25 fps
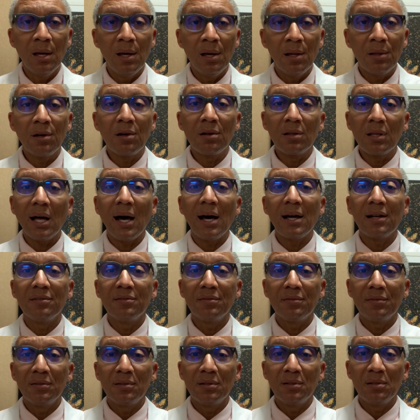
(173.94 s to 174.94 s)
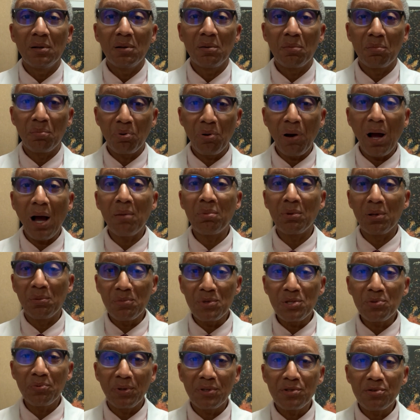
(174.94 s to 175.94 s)
There are a lot of
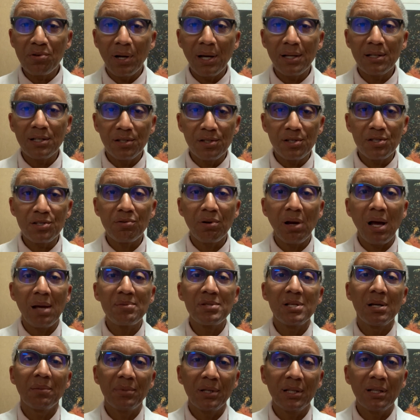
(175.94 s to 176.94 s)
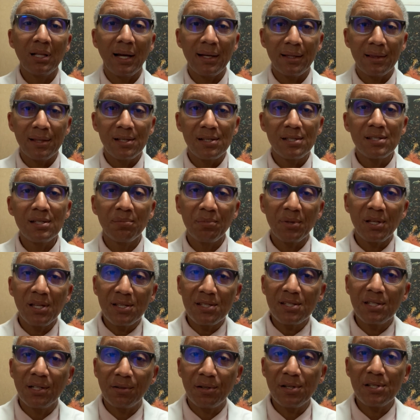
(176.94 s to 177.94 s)
problems with trying to describe something like this, something as
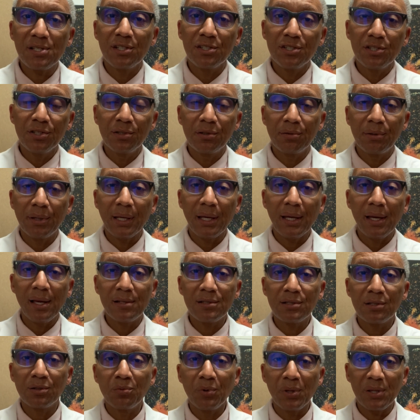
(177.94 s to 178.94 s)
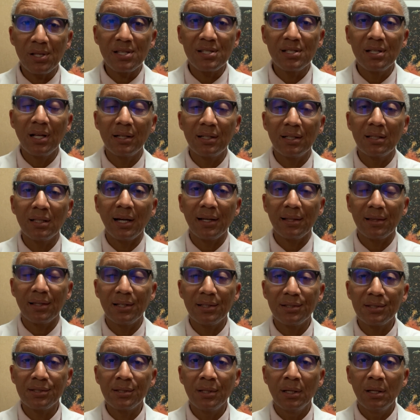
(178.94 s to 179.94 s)
serious as uterine cancer with a study like
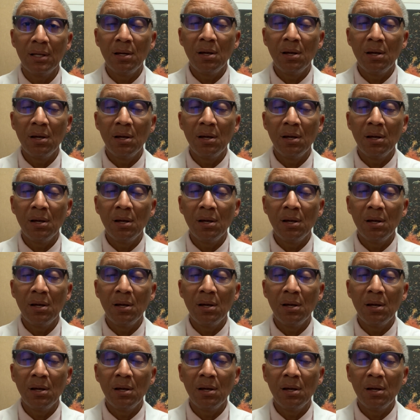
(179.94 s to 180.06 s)
this.